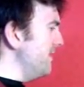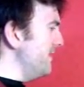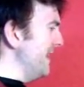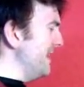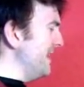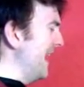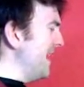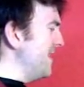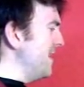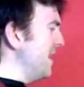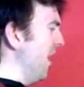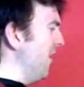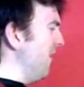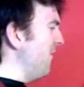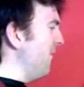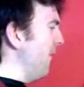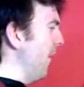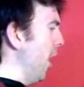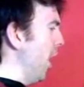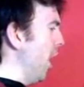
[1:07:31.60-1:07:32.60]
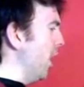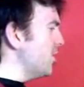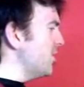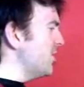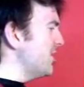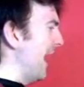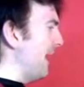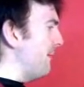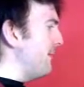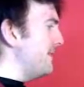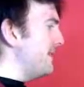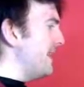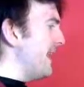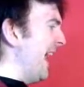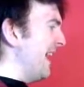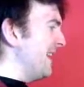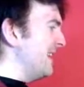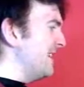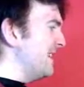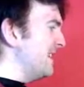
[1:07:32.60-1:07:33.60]
Did they not foreshadow
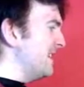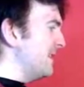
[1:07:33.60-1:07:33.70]
this?